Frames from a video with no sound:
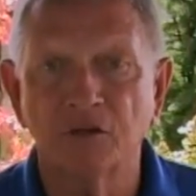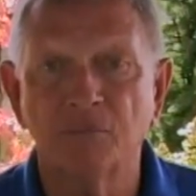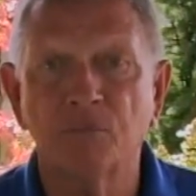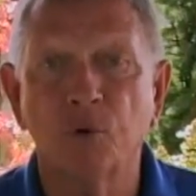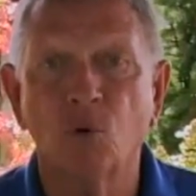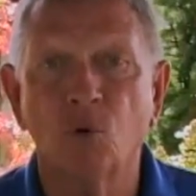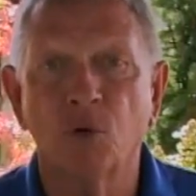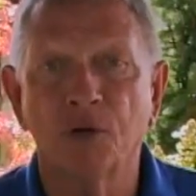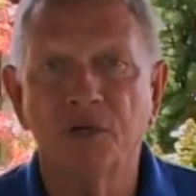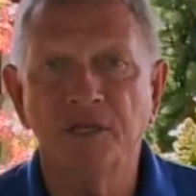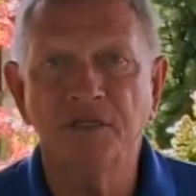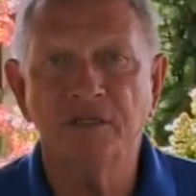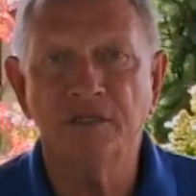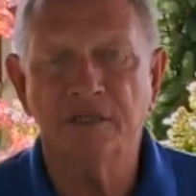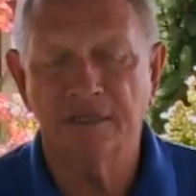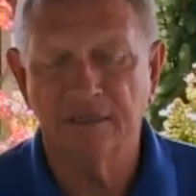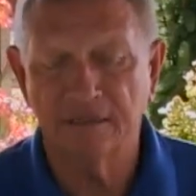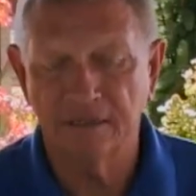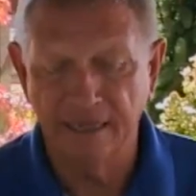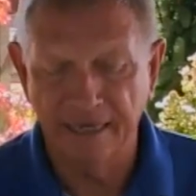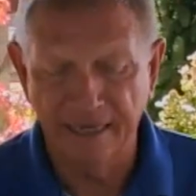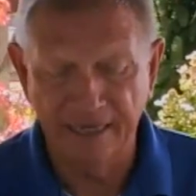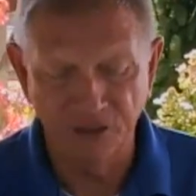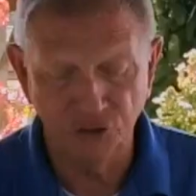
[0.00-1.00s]
the point
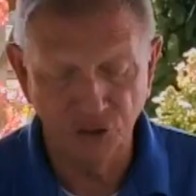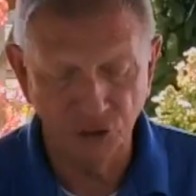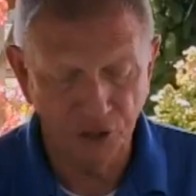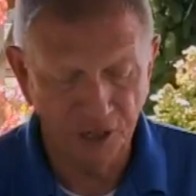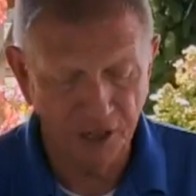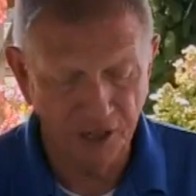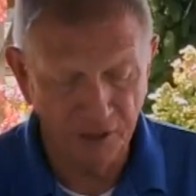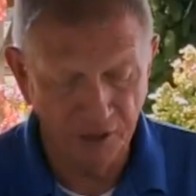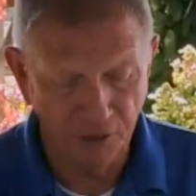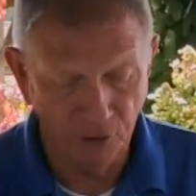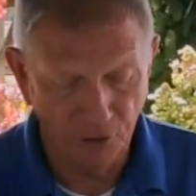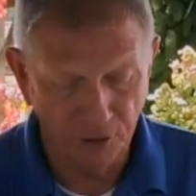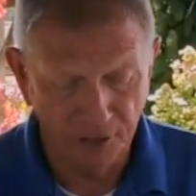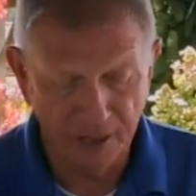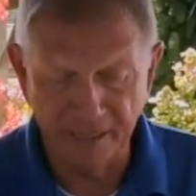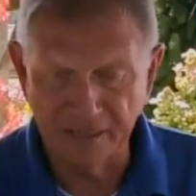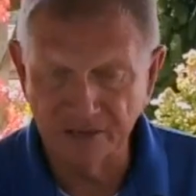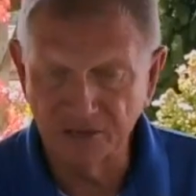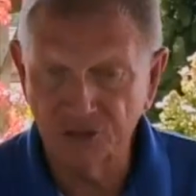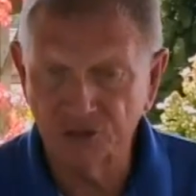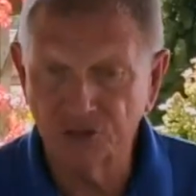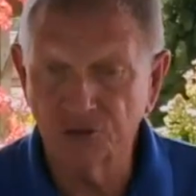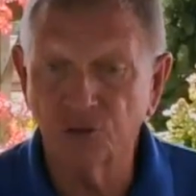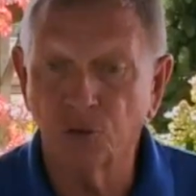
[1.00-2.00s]
and educate our
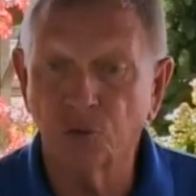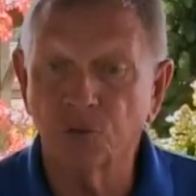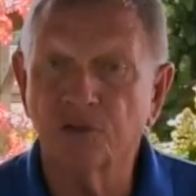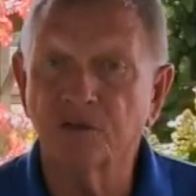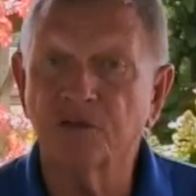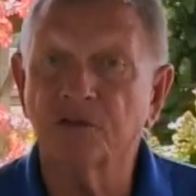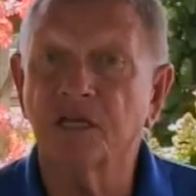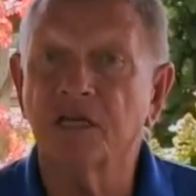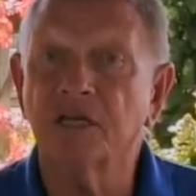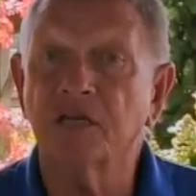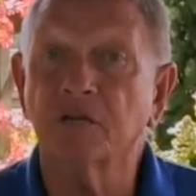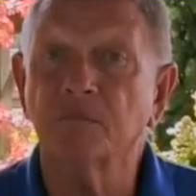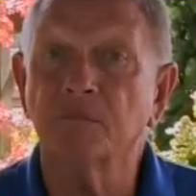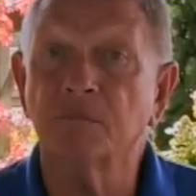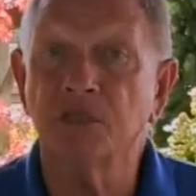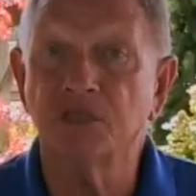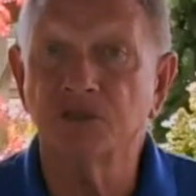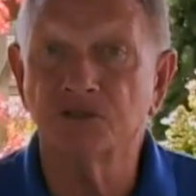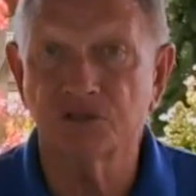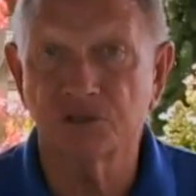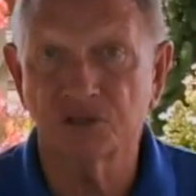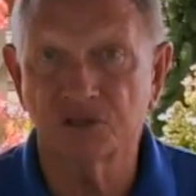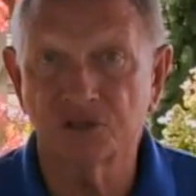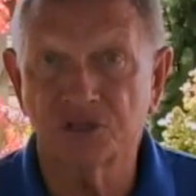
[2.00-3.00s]
guests so that they can be
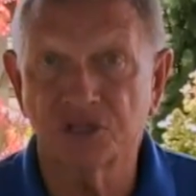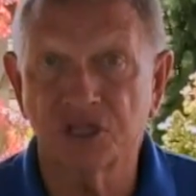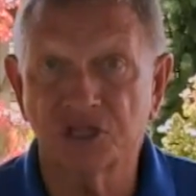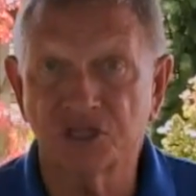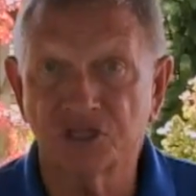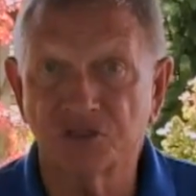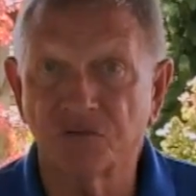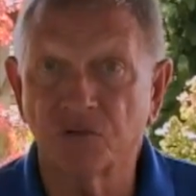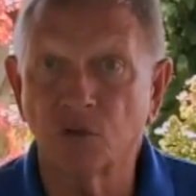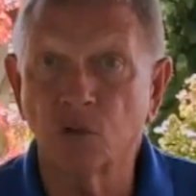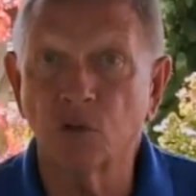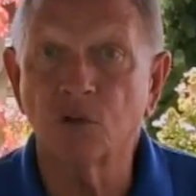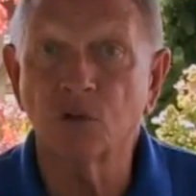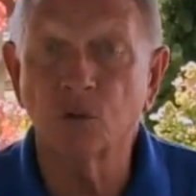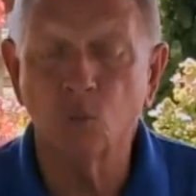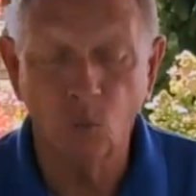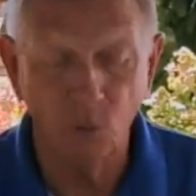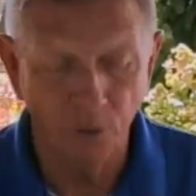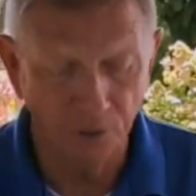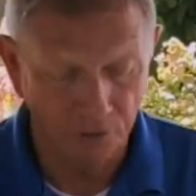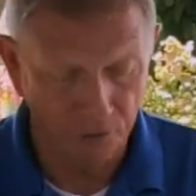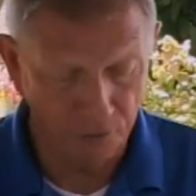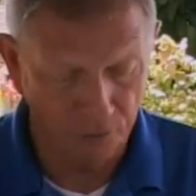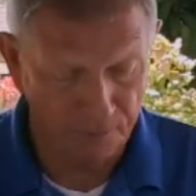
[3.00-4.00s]
successful
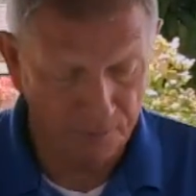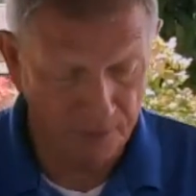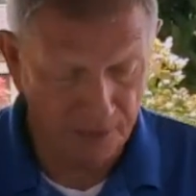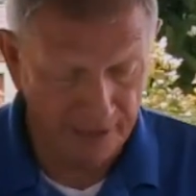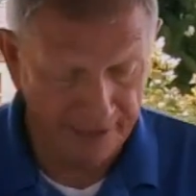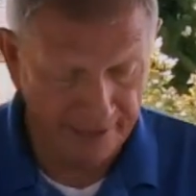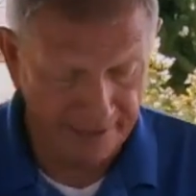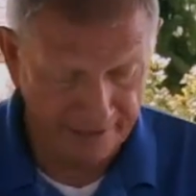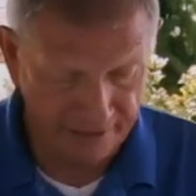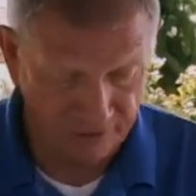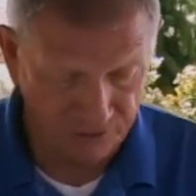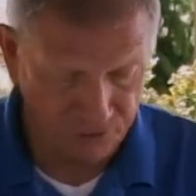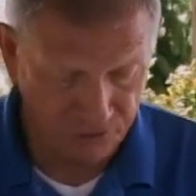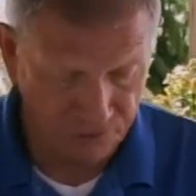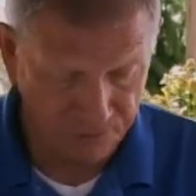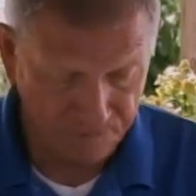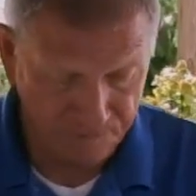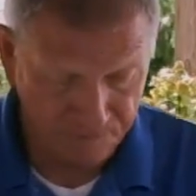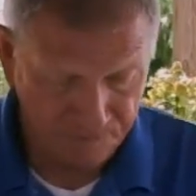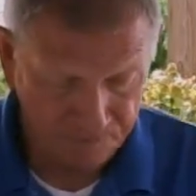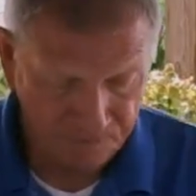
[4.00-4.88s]
with their plants.